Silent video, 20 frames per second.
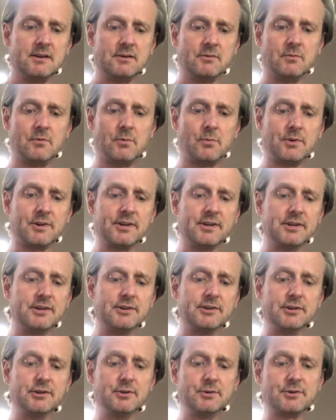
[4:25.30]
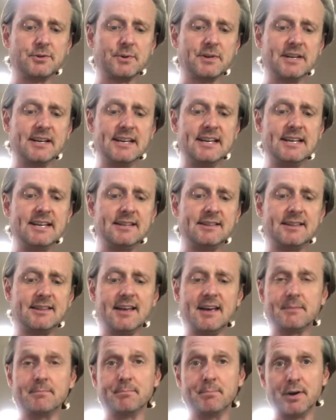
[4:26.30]
What we're going to do is we're going to heat
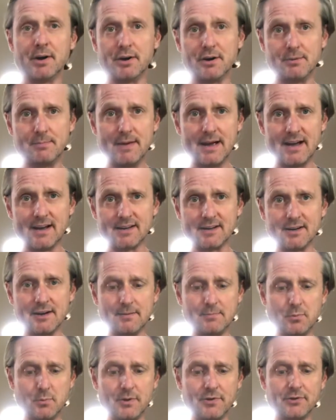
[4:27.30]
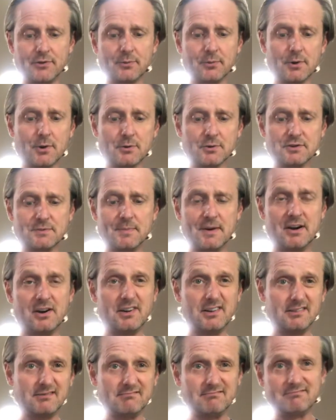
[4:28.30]
that butter back up with the
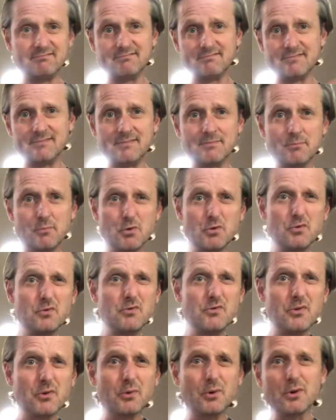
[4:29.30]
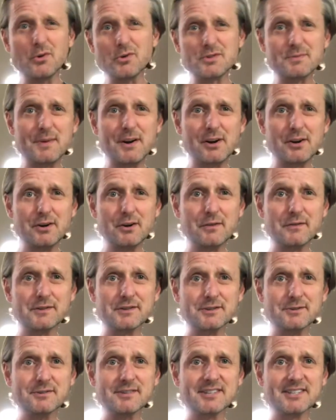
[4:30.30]
rosemary, move the rosemary over
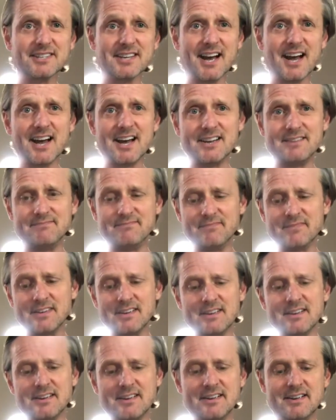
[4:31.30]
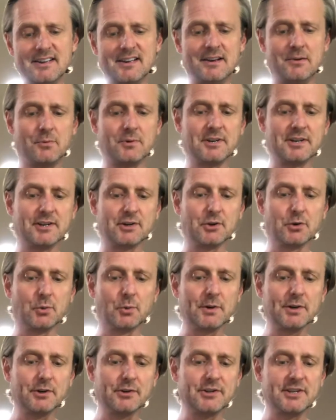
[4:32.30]
to the side. We're going to
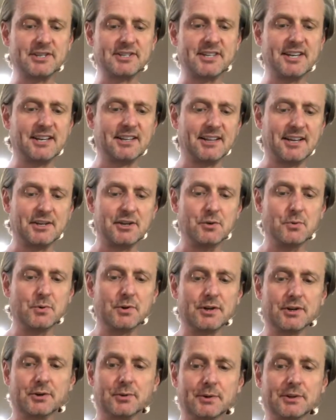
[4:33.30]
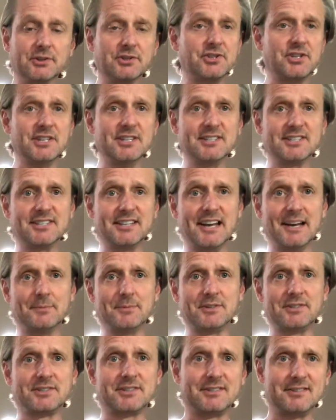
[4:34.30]
grill this thing like you would a grilled cheese
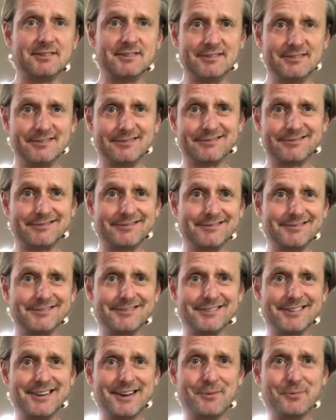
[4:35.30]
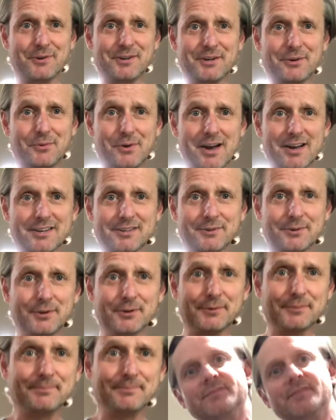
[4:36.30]
sandwich, and we're going to rock and
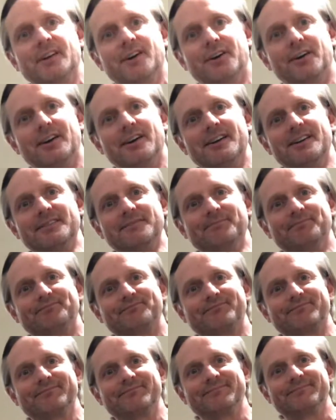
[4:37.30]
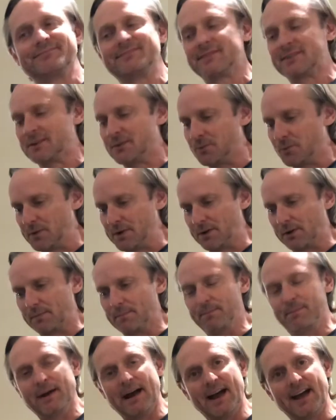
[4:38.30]
roll. All right, we are
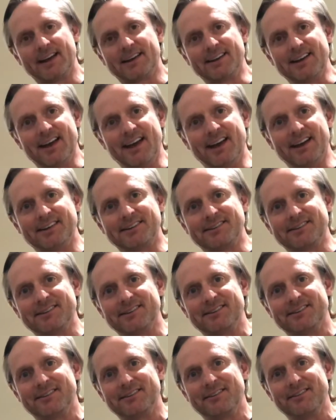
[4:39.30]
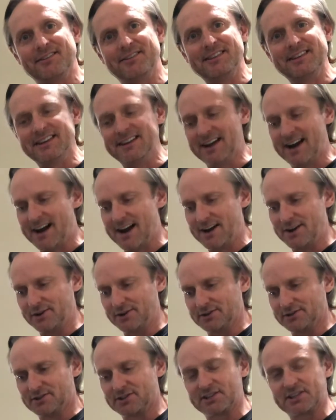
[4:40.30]
back at the
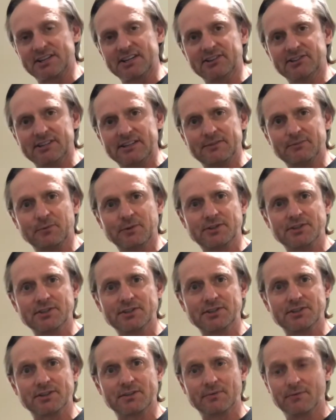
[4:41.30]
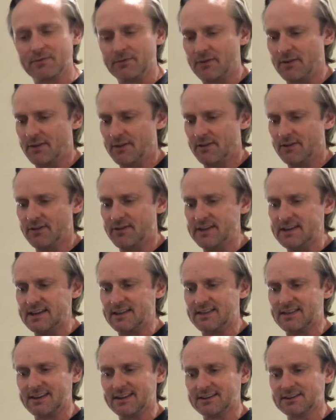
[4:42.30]
iron skillet, which is the
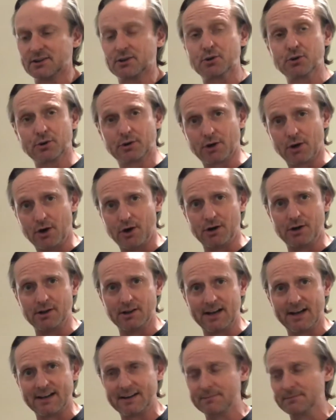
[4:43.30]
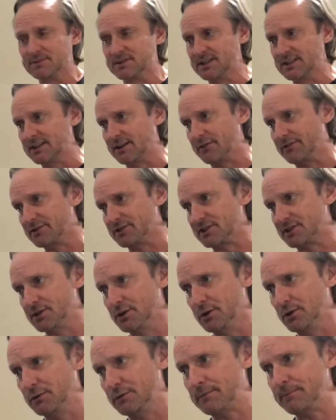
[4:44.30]
thing to cook all items in on the
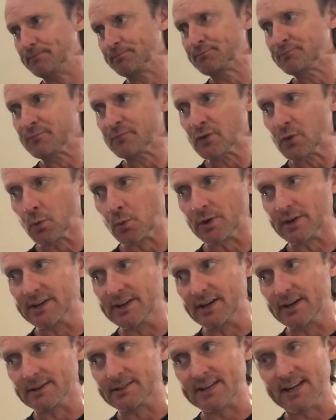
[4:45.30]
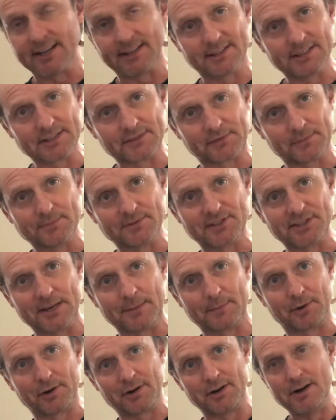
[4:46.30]
stove. We're going to take this from
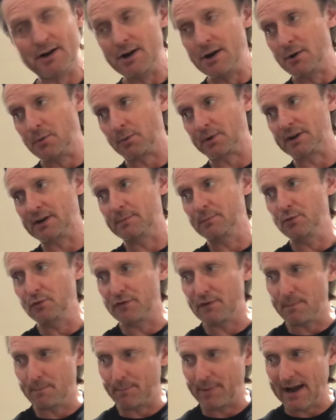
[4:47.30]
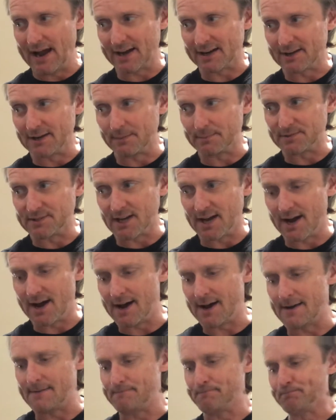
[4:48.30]
simmer. We're going to move it back up to
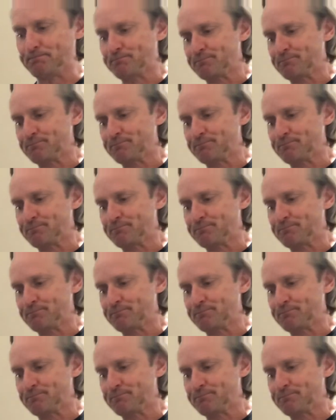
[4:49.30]
hot.